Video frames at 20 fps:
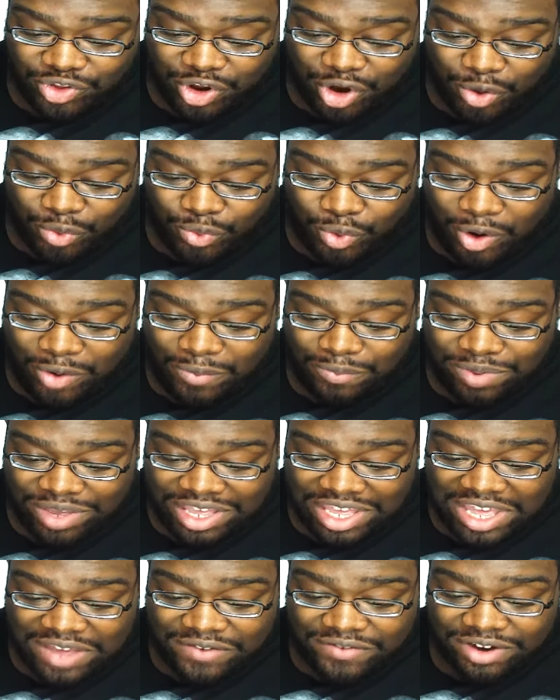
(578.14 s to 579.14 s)
there won't
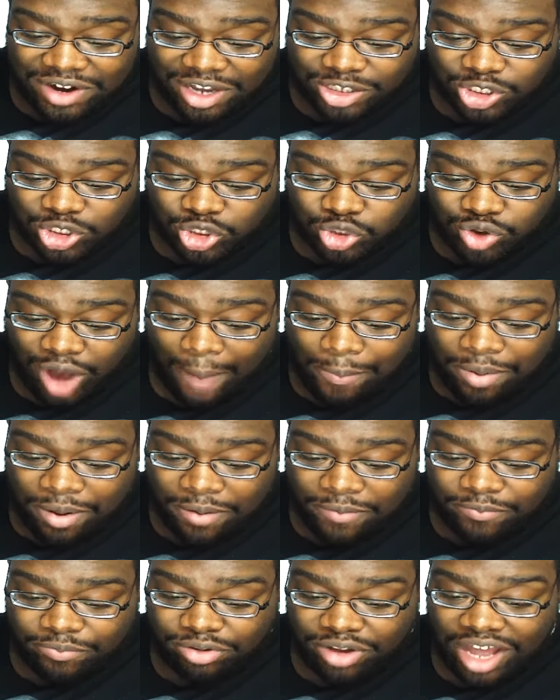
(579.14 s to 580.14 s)
be even a drop
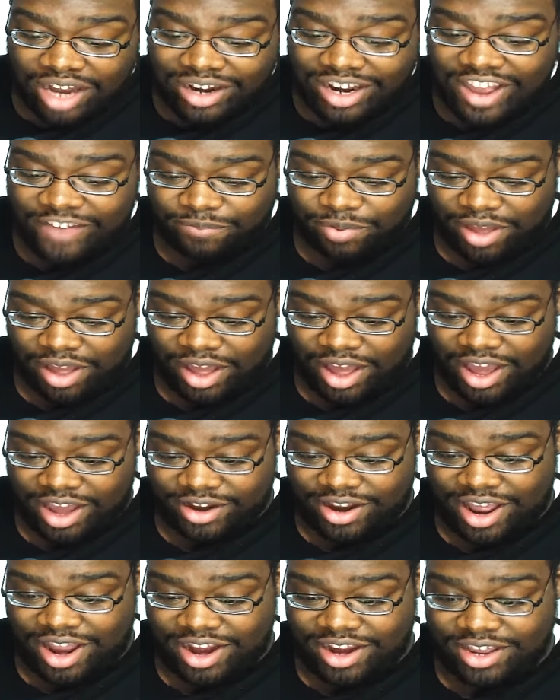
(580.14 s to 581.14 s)
of blood left behind.
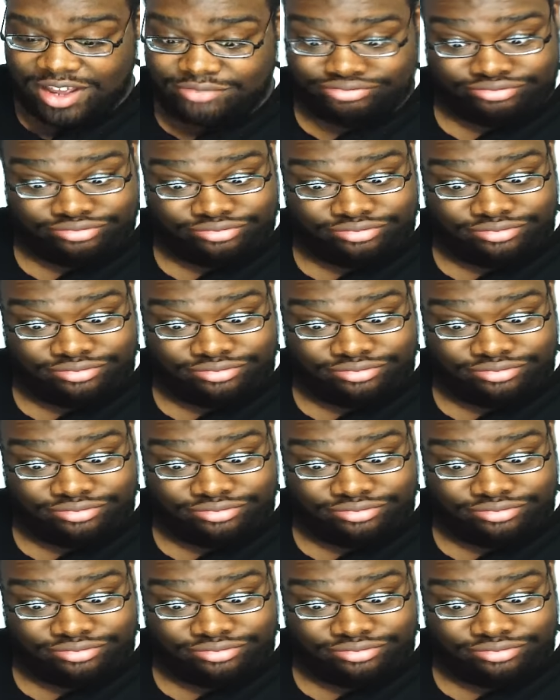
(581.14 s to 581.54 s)
And he,